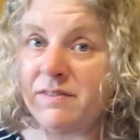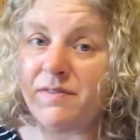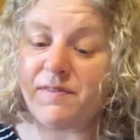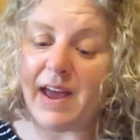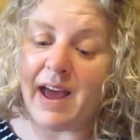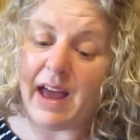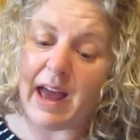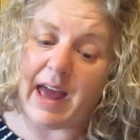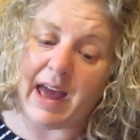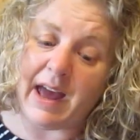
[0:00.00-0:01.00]
have
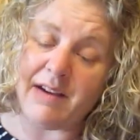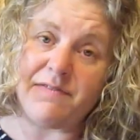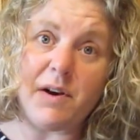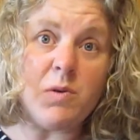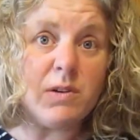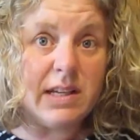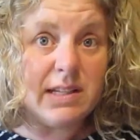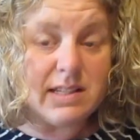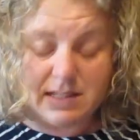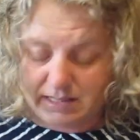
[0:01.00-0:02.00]
FO'd
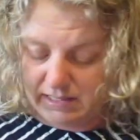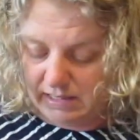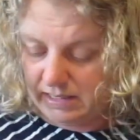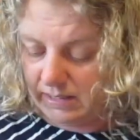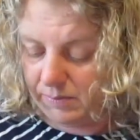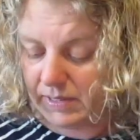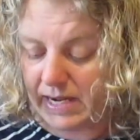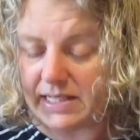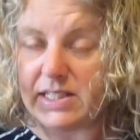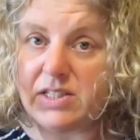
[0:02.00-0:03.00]
it, but
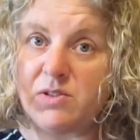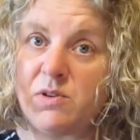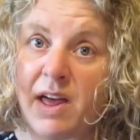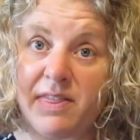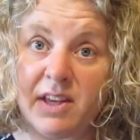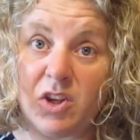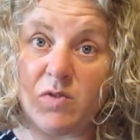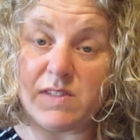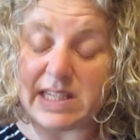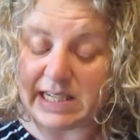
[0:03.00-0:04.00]
I do not think
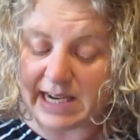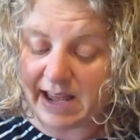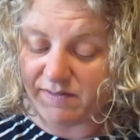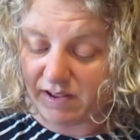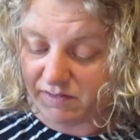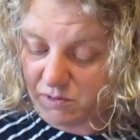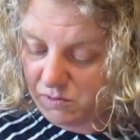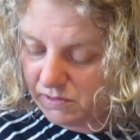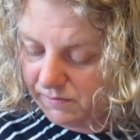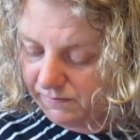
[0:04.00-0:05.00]
you've seen it
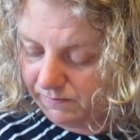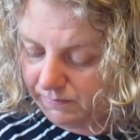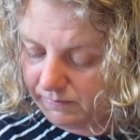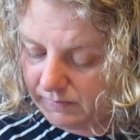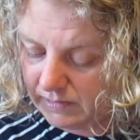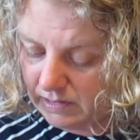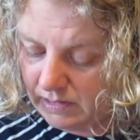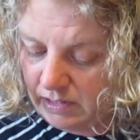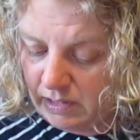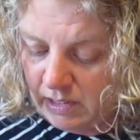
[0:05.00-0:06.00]
FFO'd.
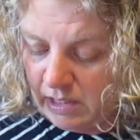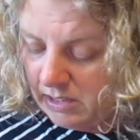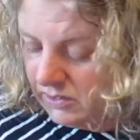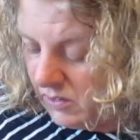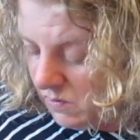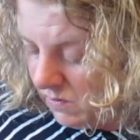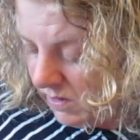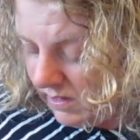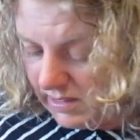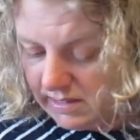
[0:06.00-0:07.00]
So
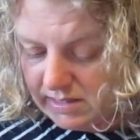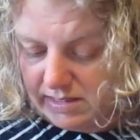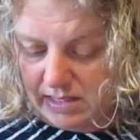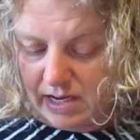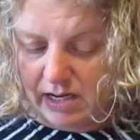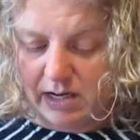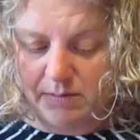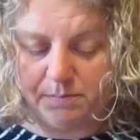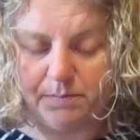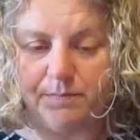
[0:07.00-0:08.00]
this,
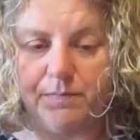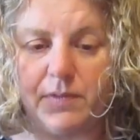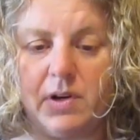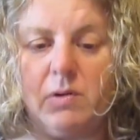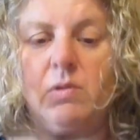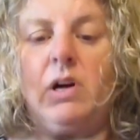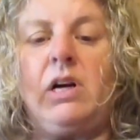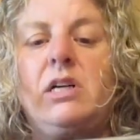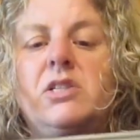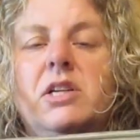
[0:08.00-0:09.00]
oh
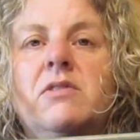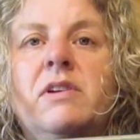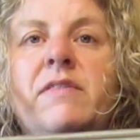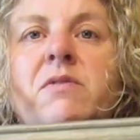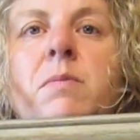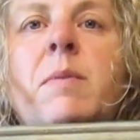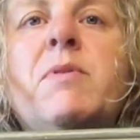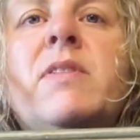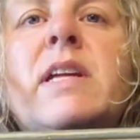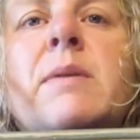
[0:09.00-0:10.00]
gosh, I don't even
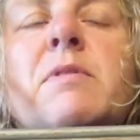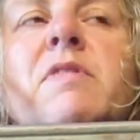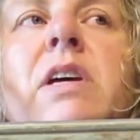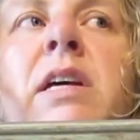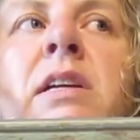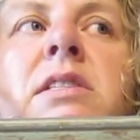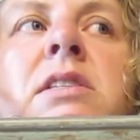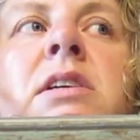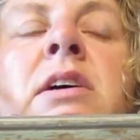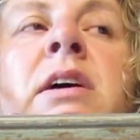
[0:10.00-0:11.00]
remember the name of it.